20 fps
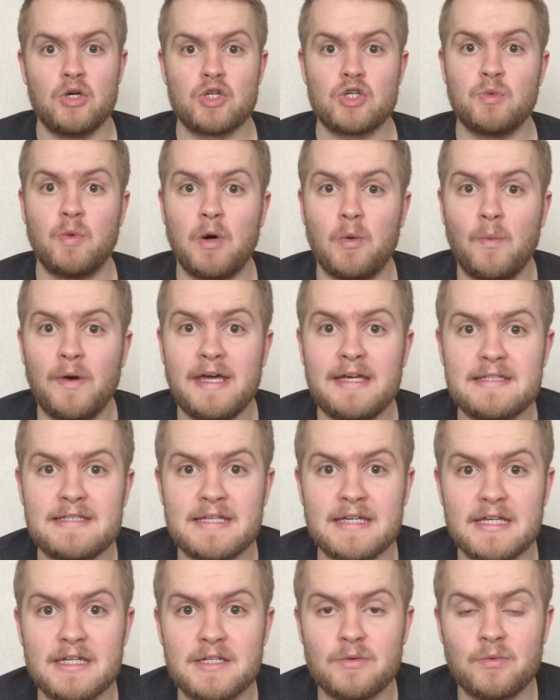So what we
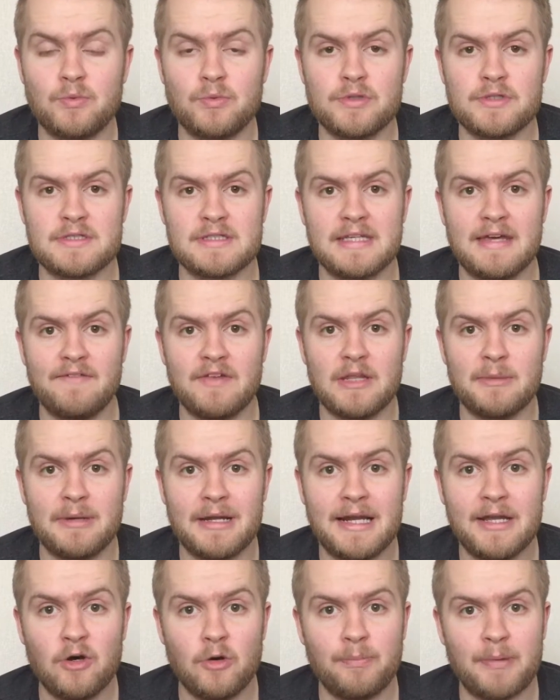did was giving them a
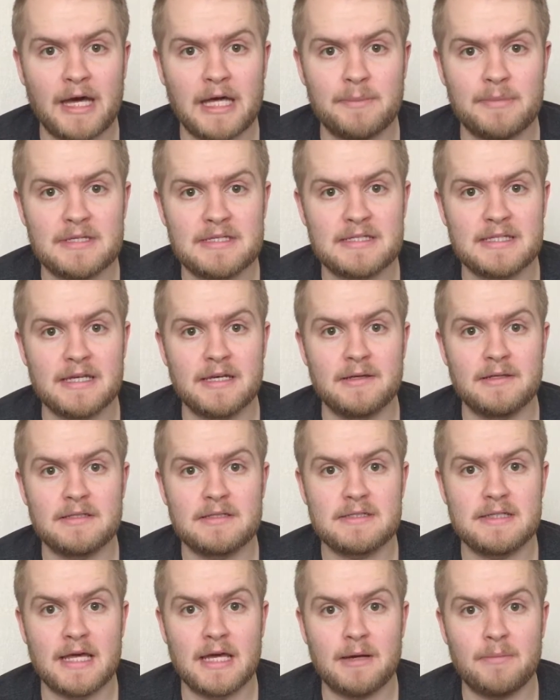little baby
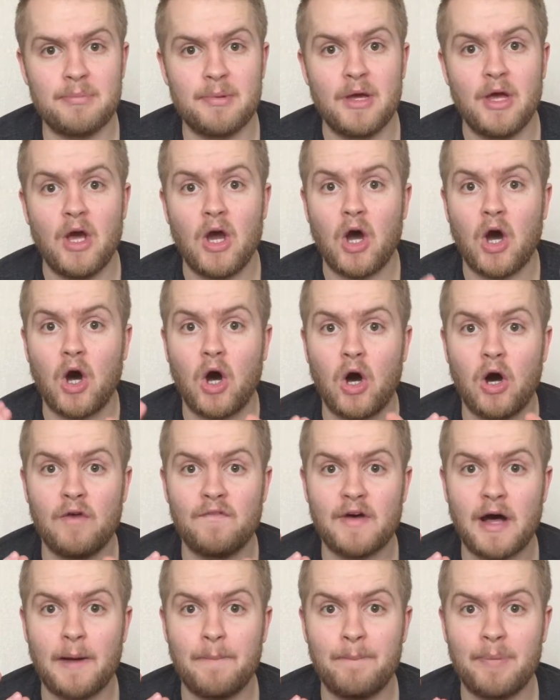step
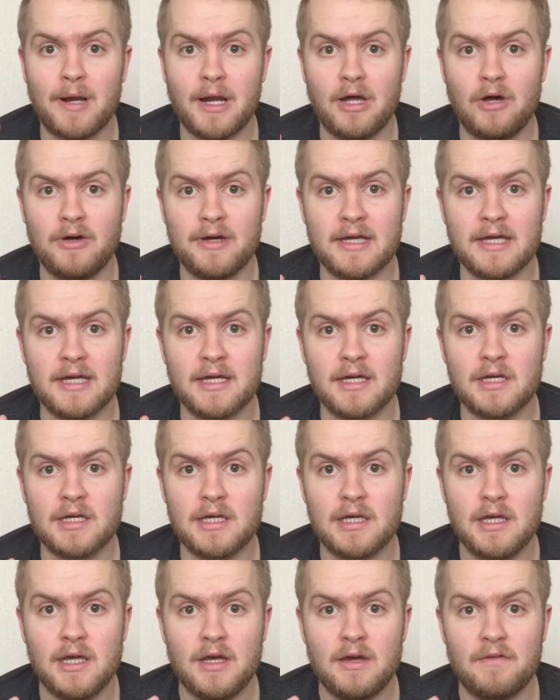of applying
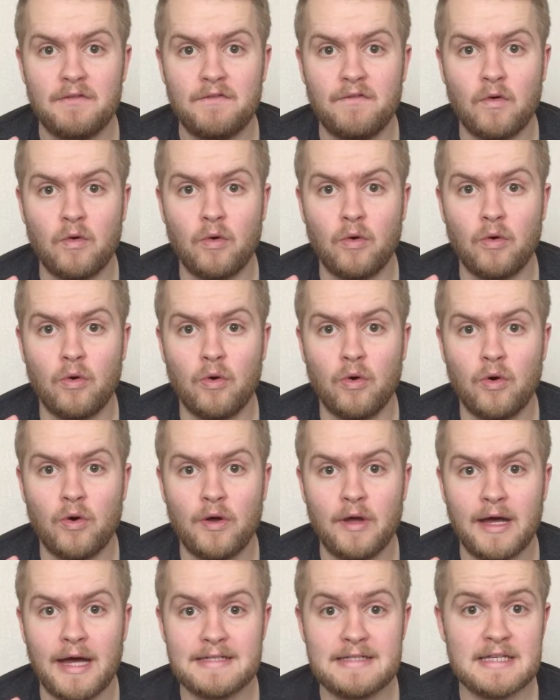for
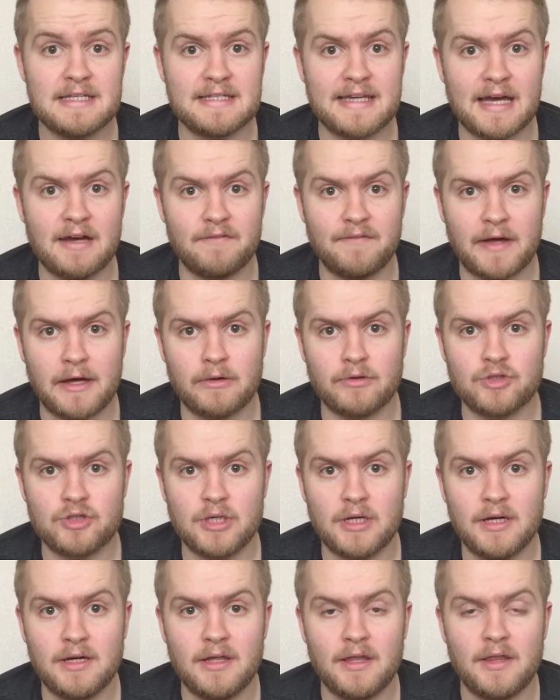a discount
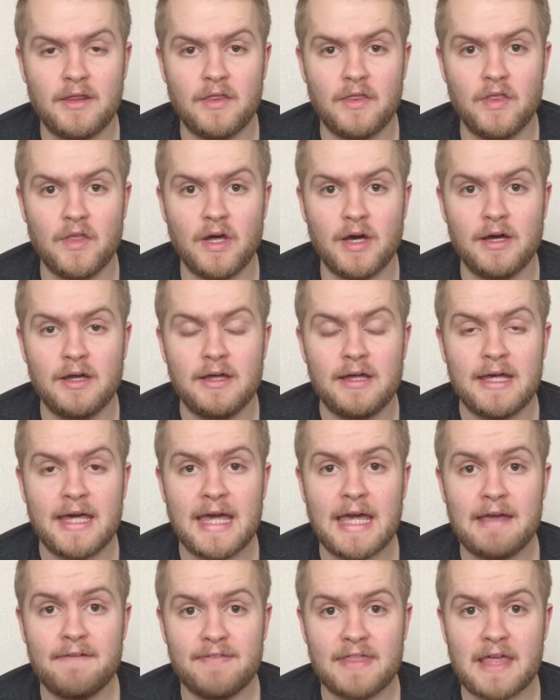voucher that
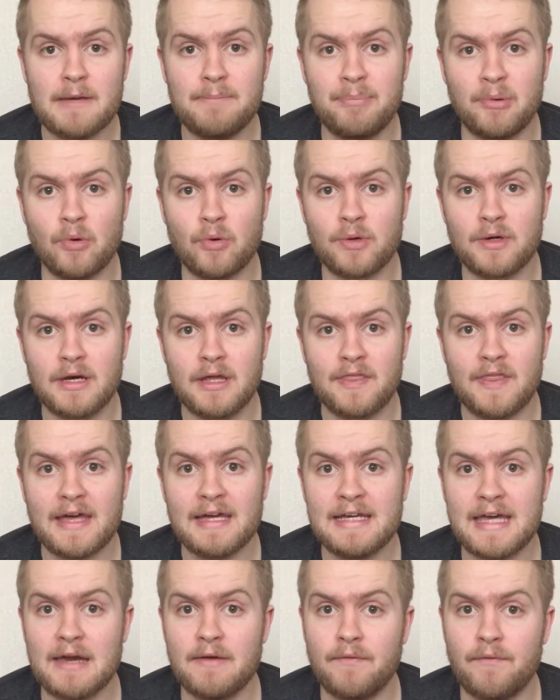if they book,
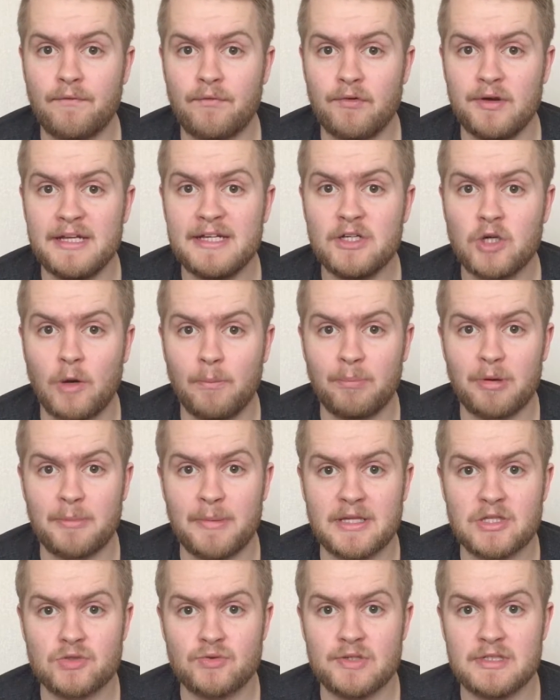they get free
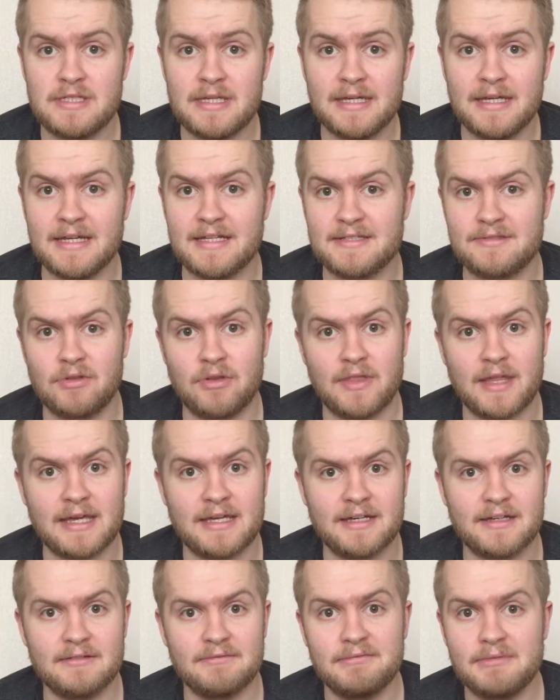complimentary tickets that they
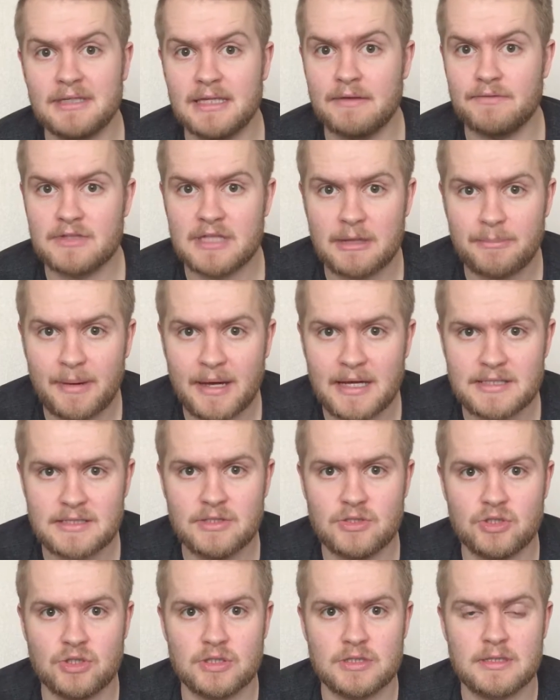can give to their
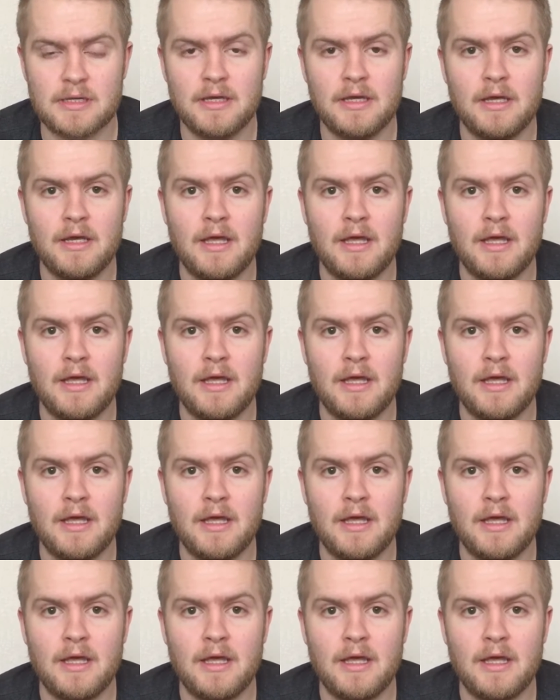passengers.